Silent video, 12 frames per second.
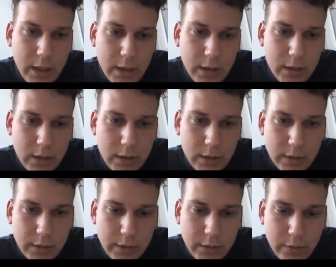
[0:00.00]

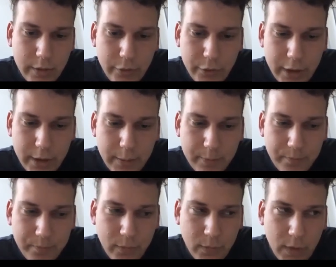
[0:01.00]
So every
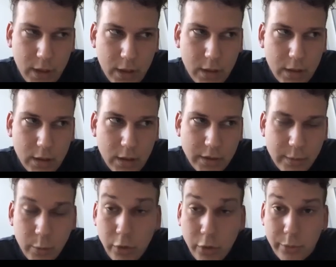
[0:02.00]

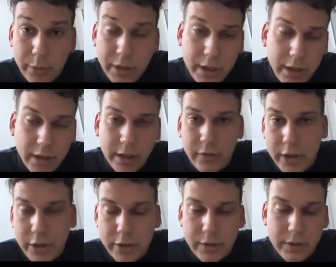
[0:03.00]
small or big
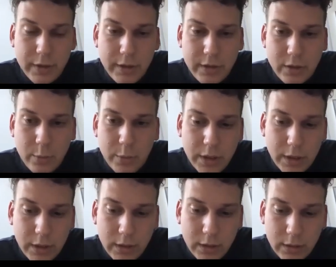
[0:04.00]
interventions needs to
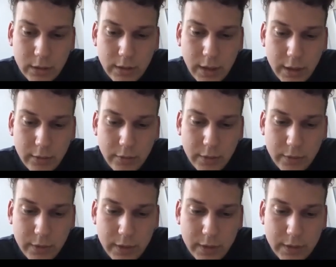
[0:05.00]
be done
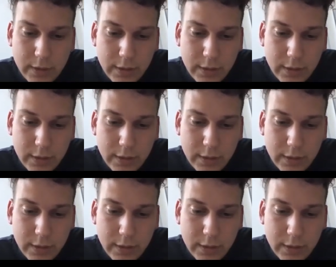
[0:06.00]
with this